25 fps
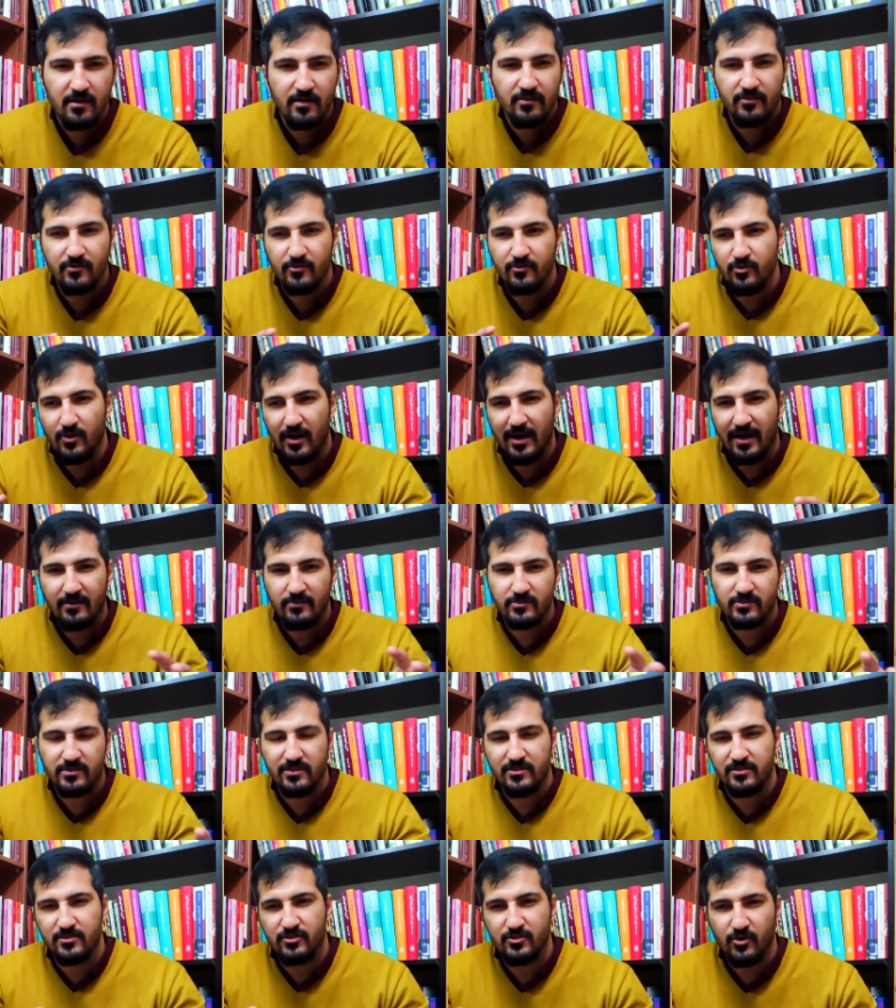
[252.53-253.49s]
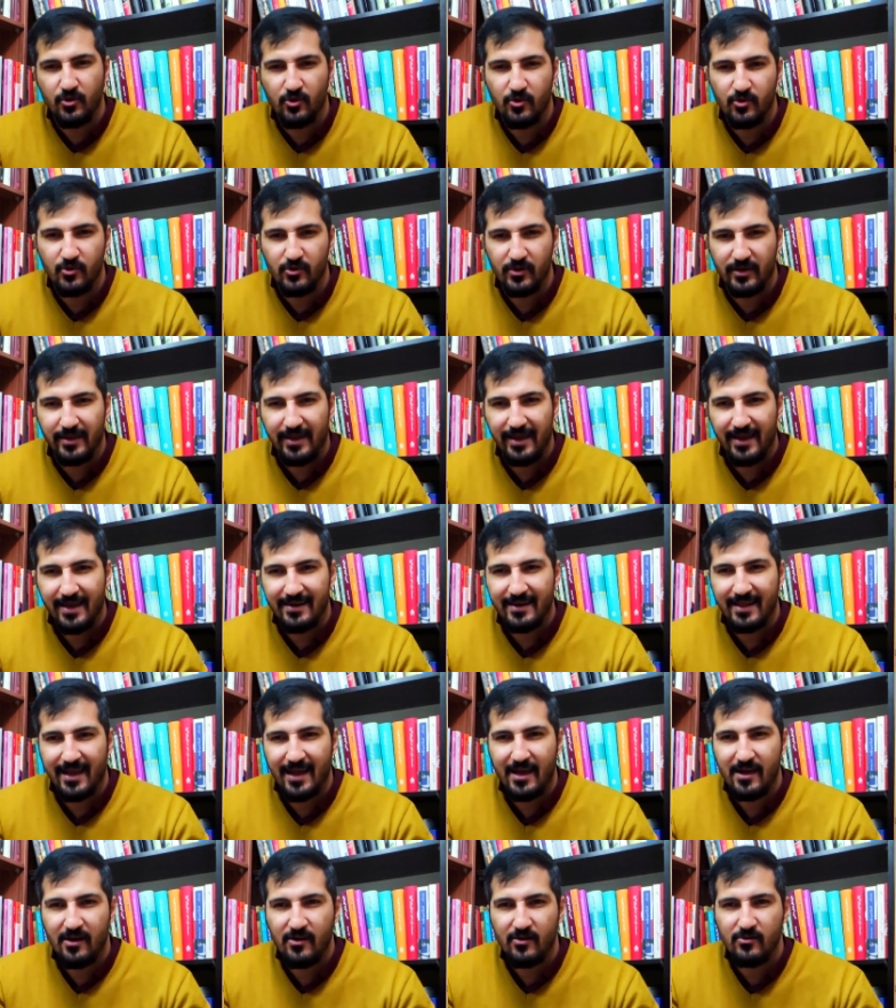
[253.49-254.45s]
throughout the story and
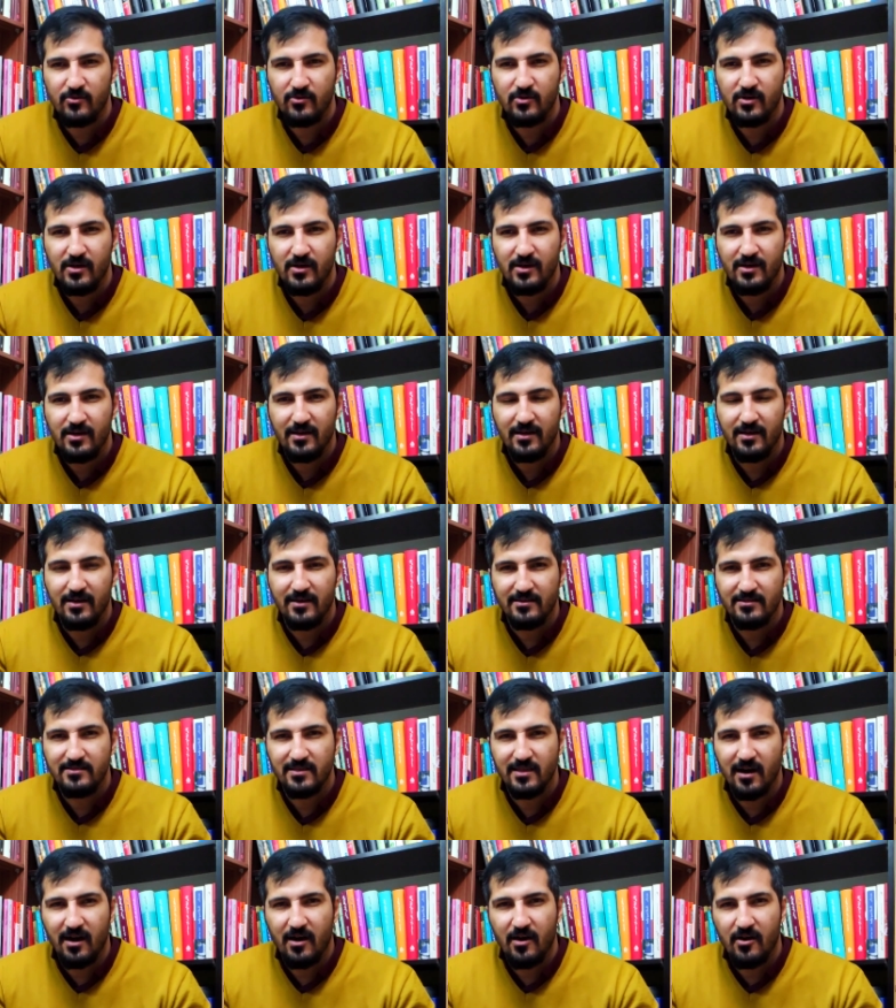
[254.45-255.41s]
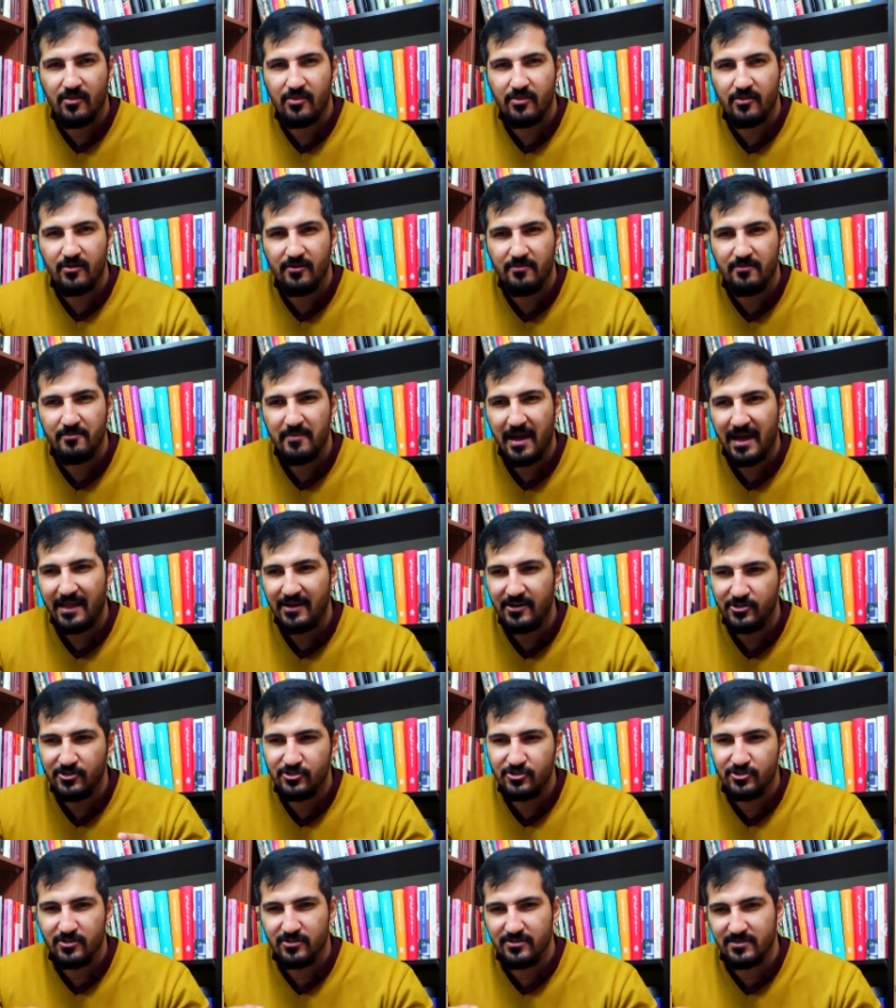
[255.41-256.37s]
how the author
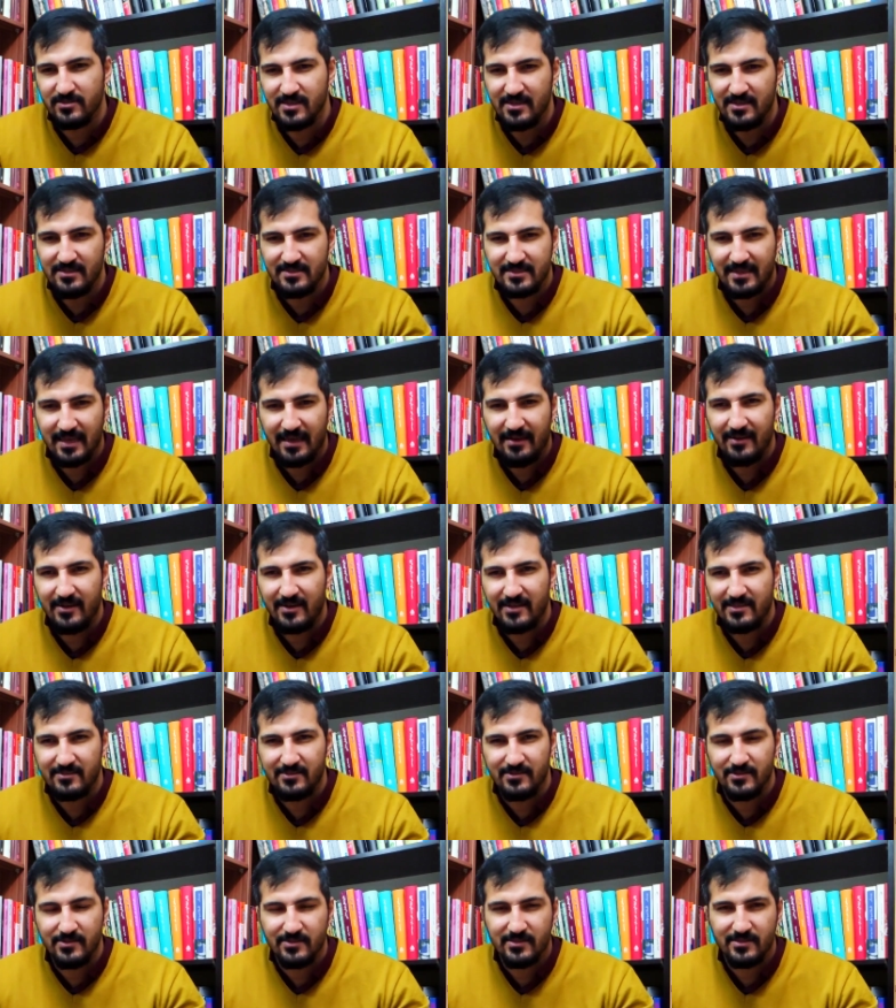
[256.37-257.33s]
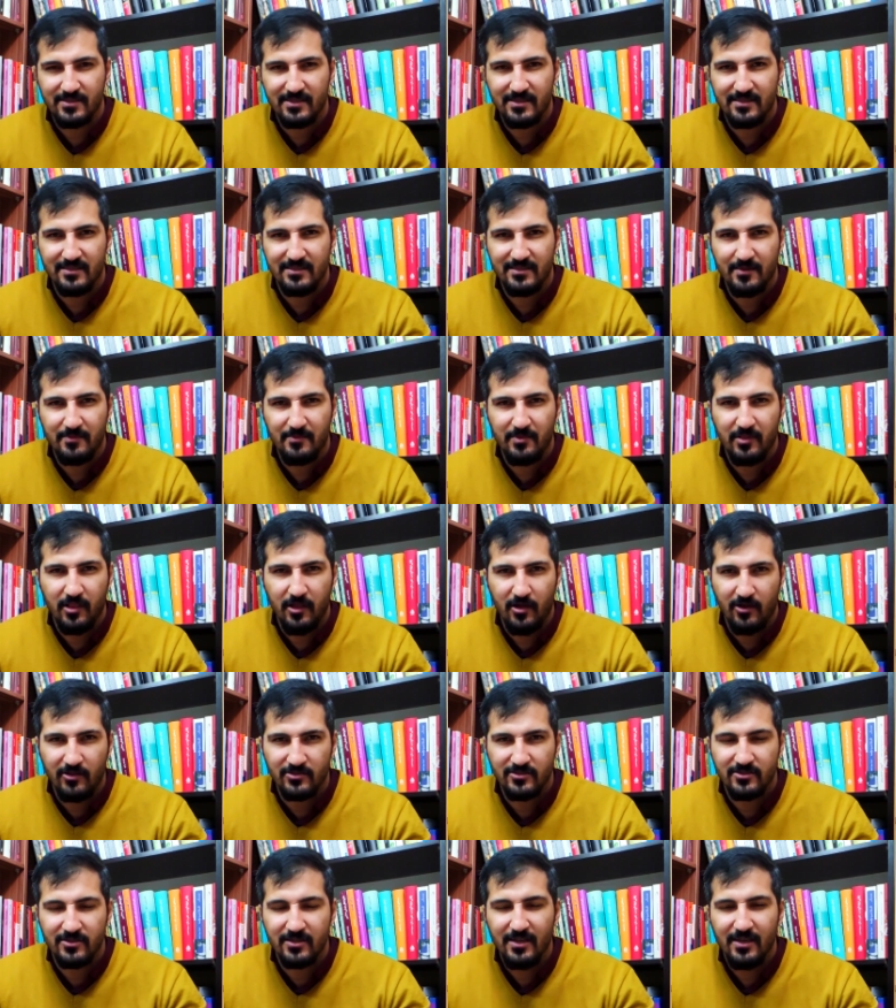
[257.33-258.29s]
manages these characters in the
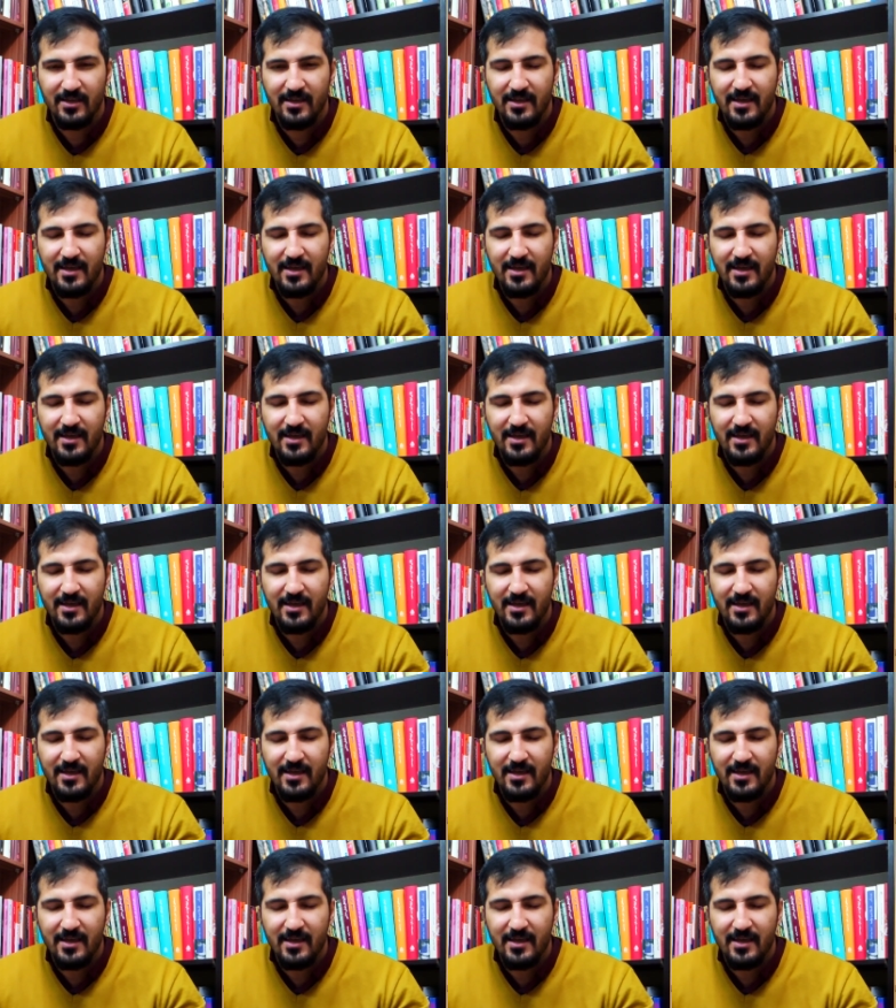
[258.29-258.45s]
plot